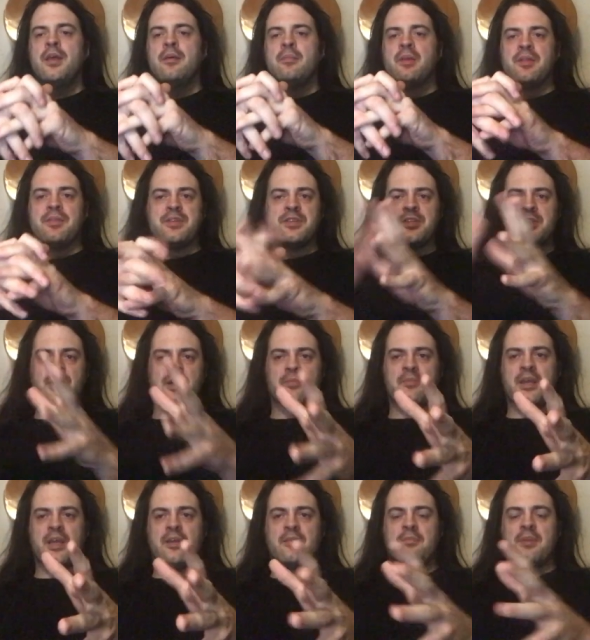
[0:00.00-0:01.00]
Met this young
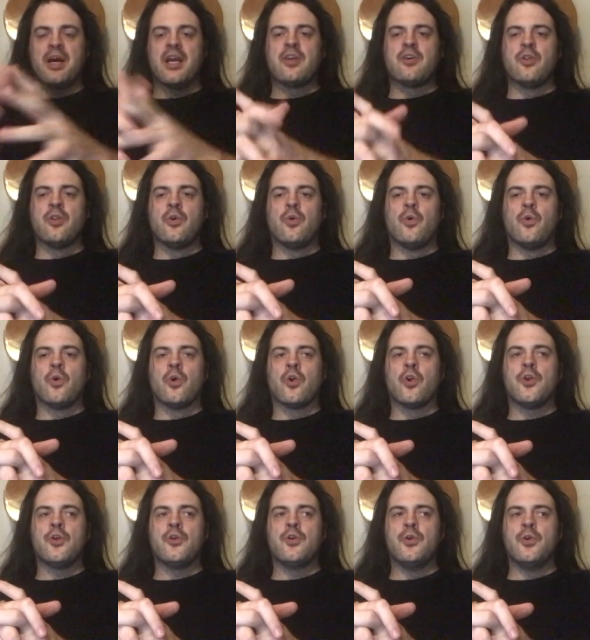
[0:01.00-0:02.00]
man, Michael
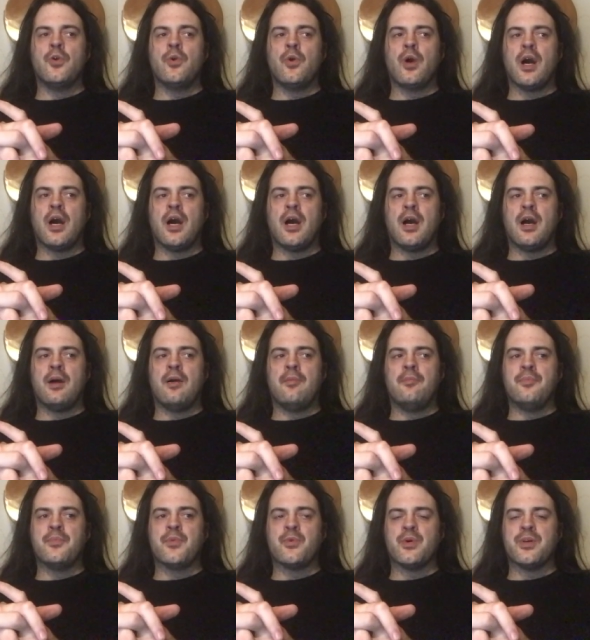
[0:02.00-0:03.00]
Oher, who
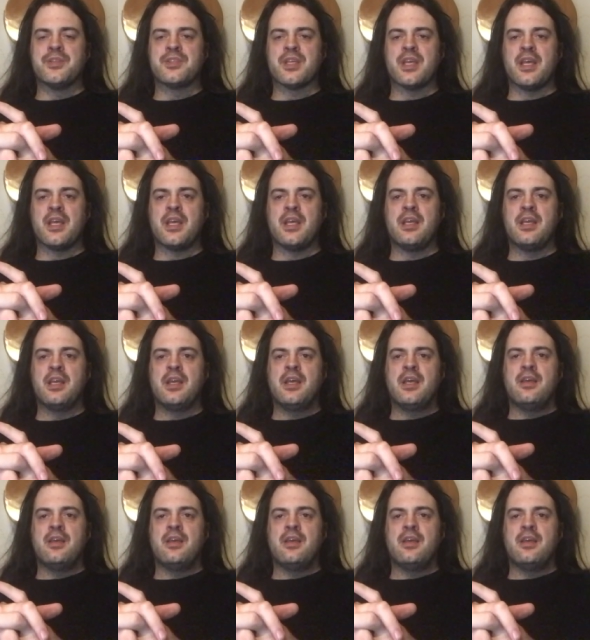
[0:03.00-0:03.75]
um, was a